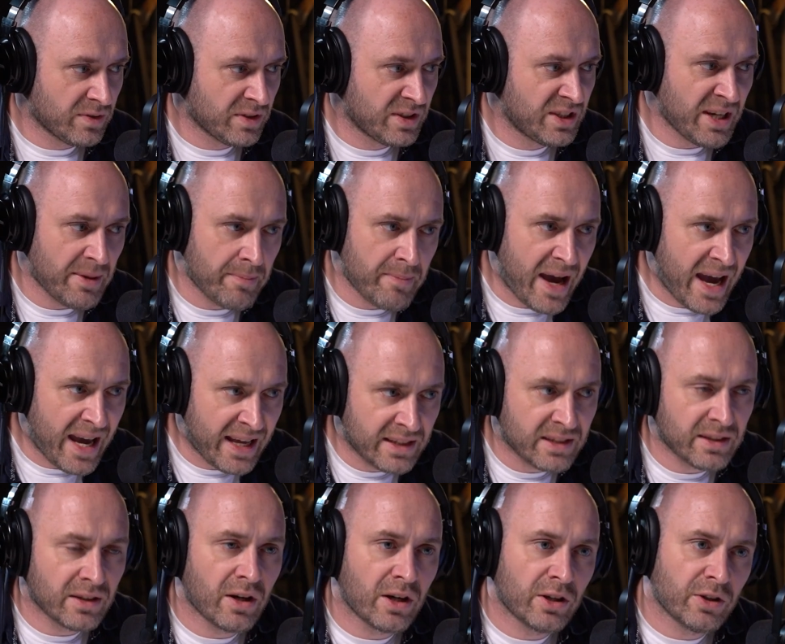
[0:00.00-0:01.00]

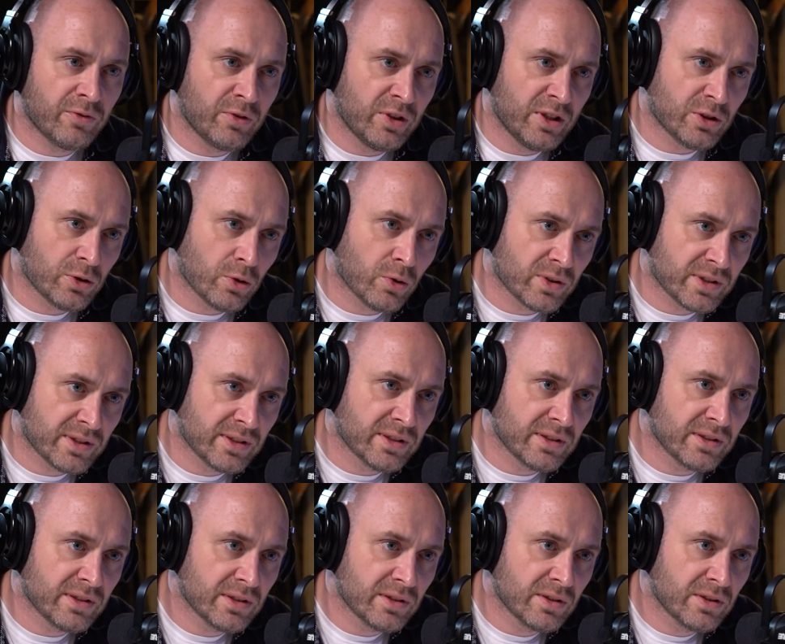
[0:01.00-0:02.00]
demand a lot of
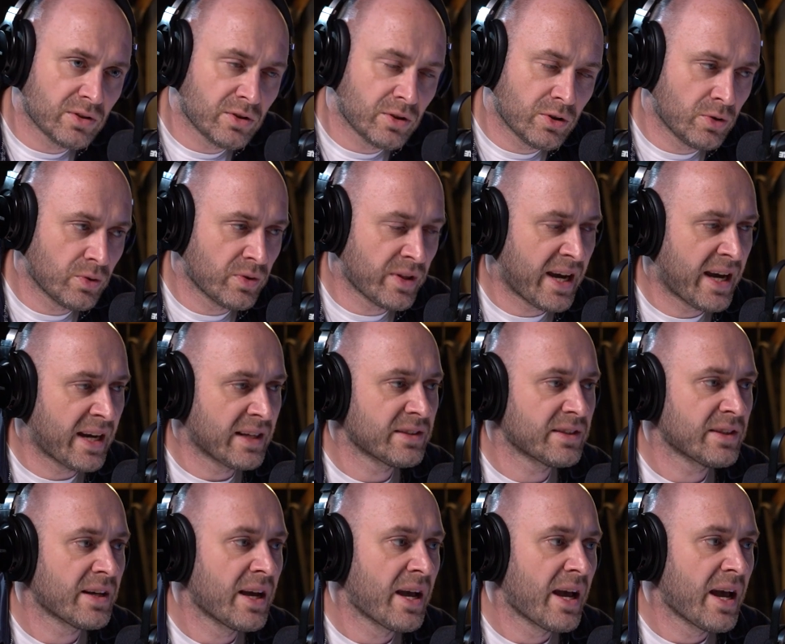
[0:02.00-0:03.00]
resources to do
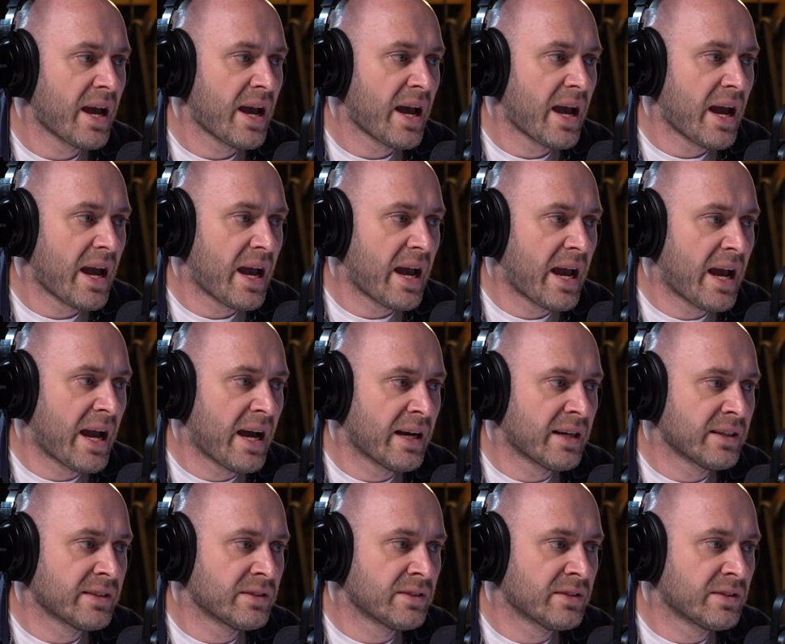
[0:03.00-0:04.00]
that.
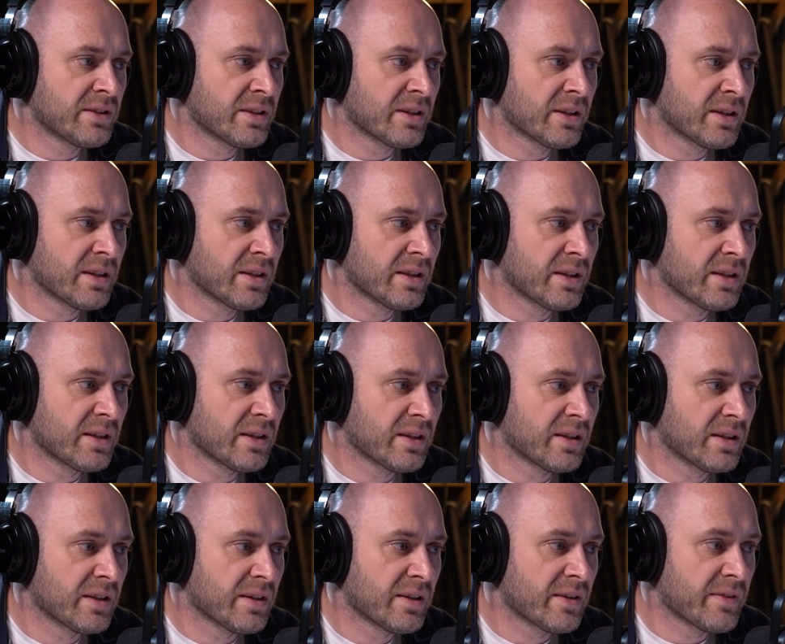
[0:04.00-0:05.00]
And
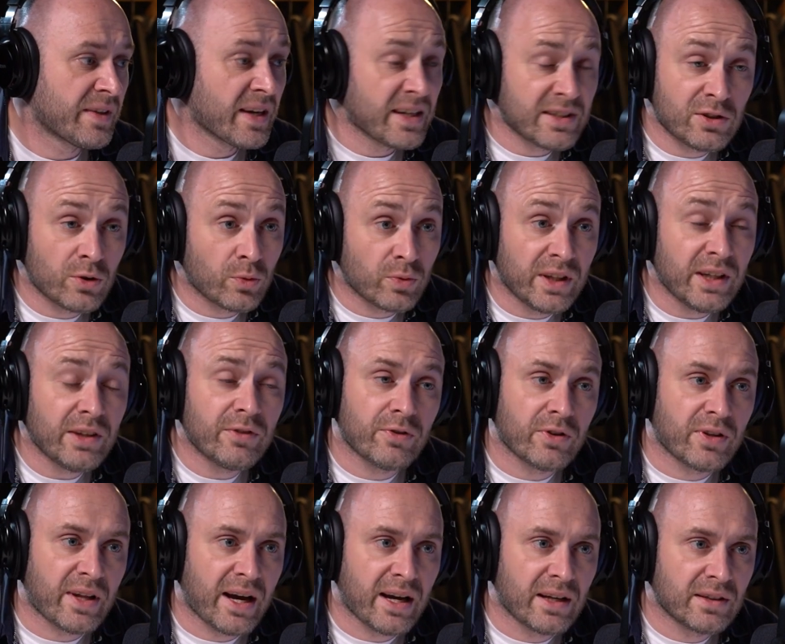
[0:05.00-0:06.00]
there's no need
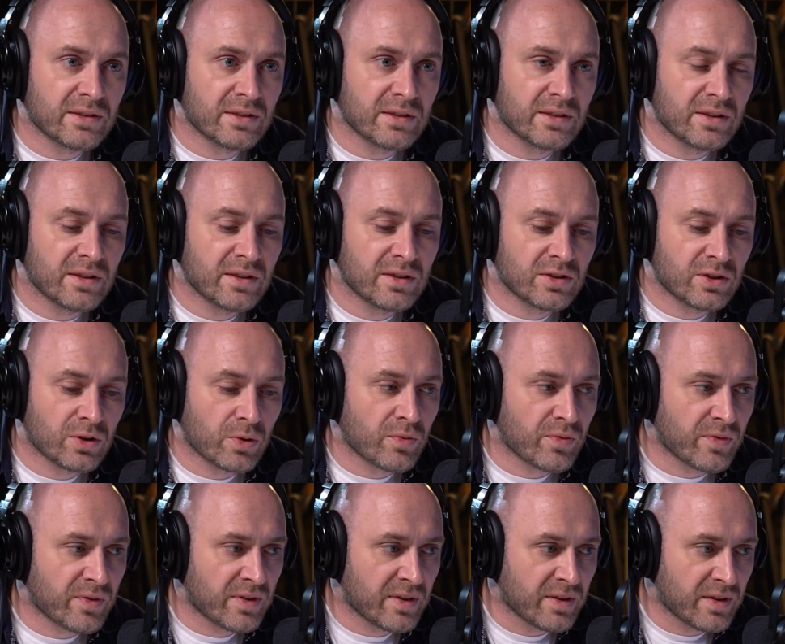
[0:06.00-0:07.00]
for that. So
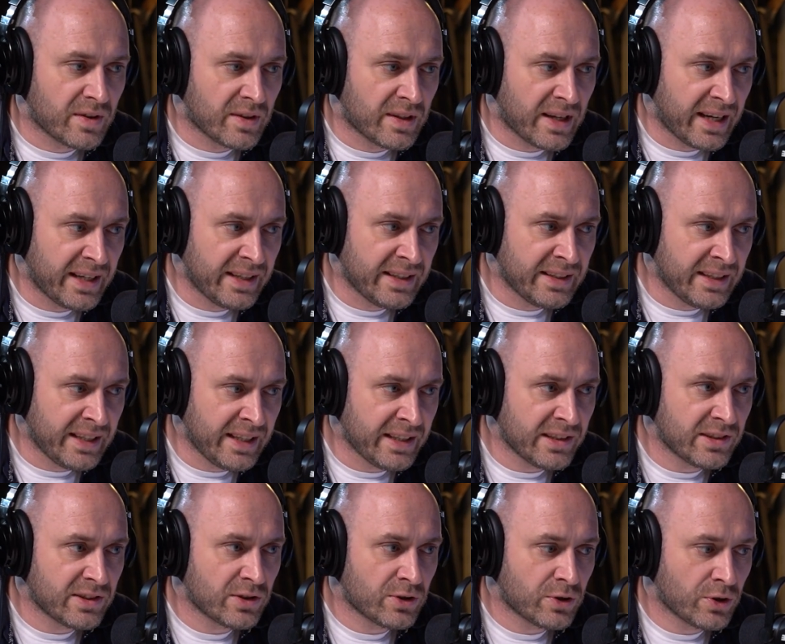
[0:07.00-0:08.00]
they
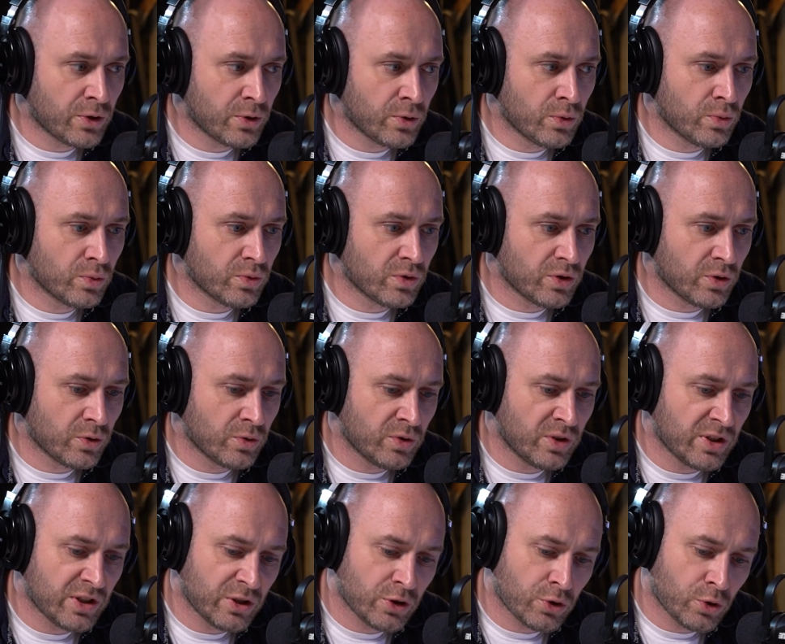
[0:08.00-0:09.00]
need to
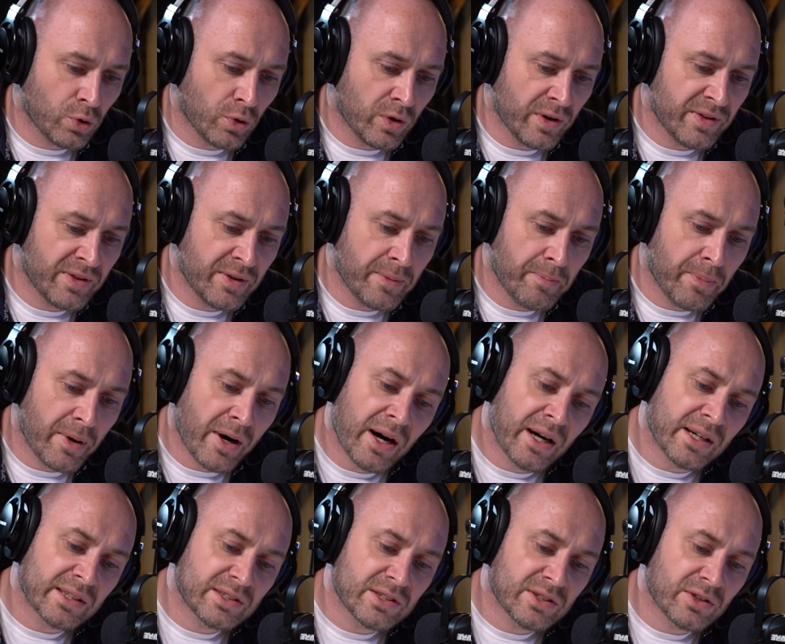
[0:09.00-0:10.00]
destroy the
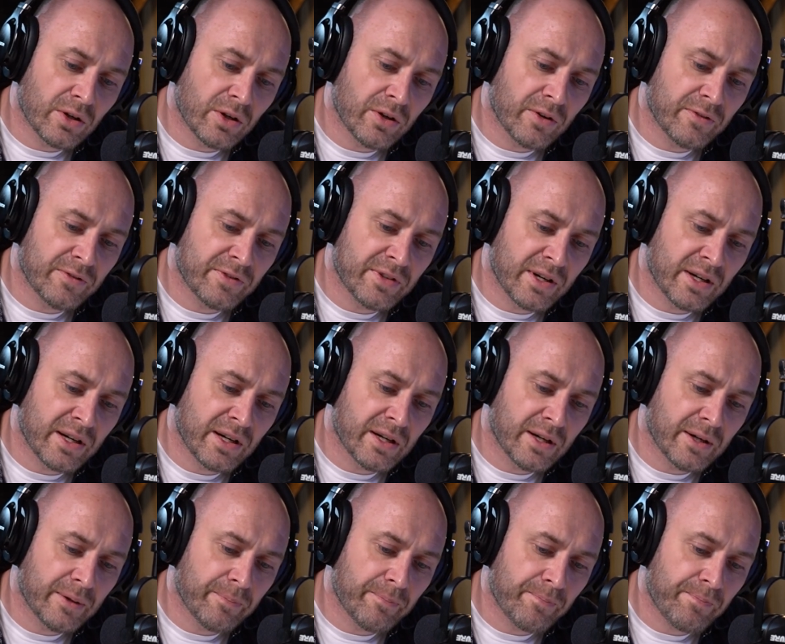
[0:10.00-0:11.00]
part of
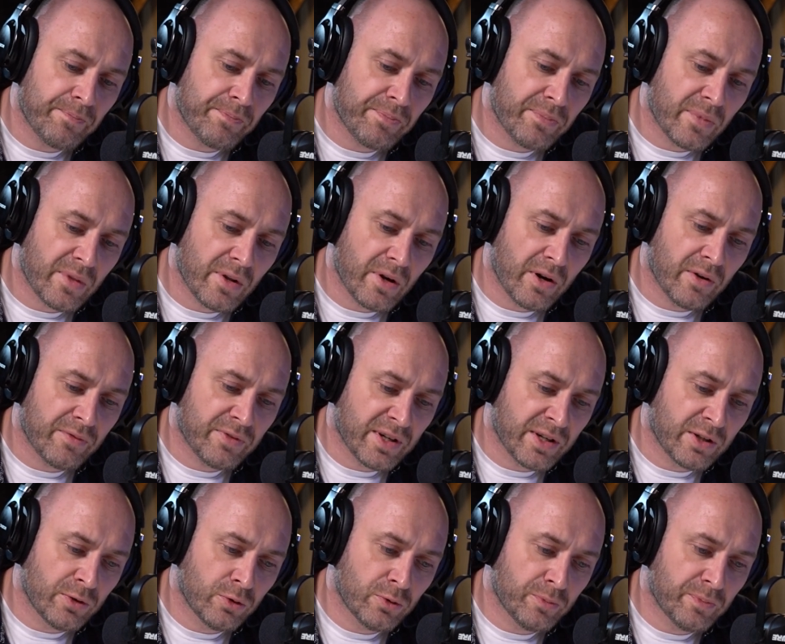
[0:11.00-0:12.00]
the
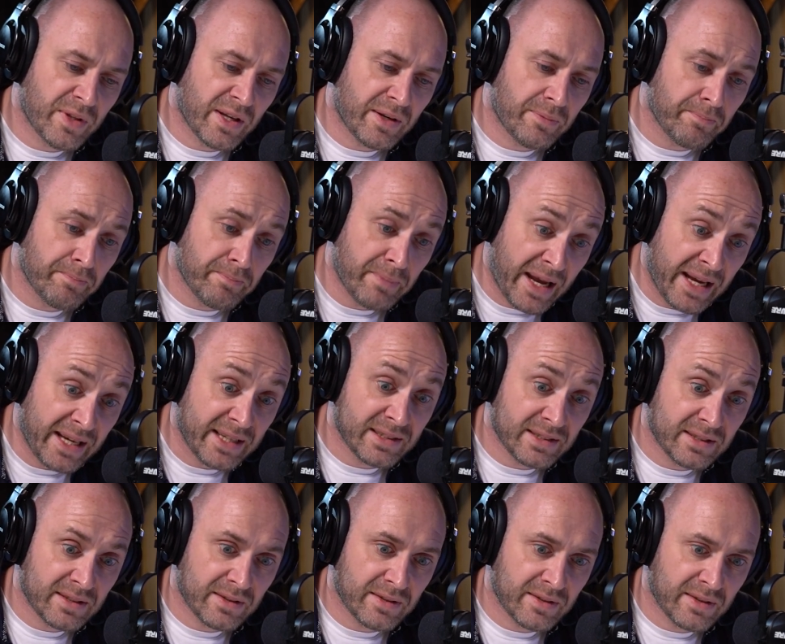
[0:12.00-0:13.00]
group that
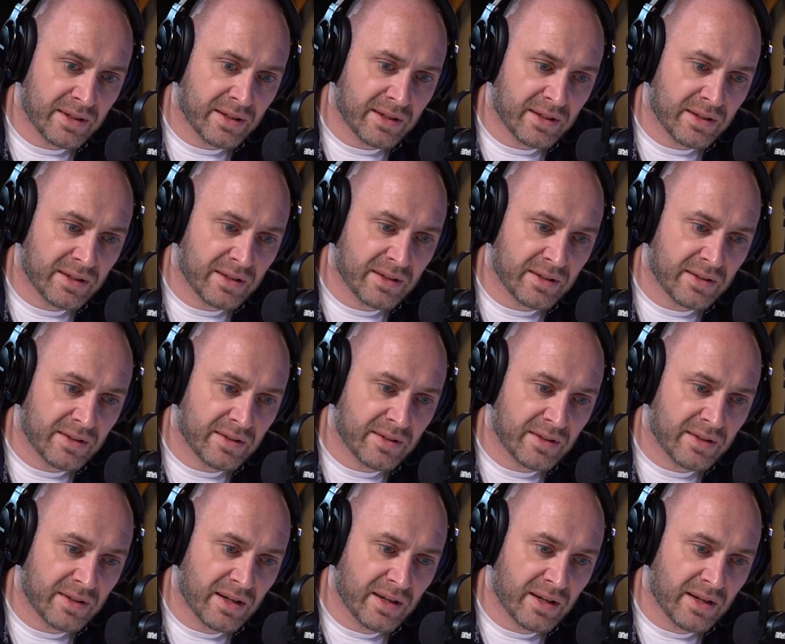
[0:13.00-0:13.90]
makes the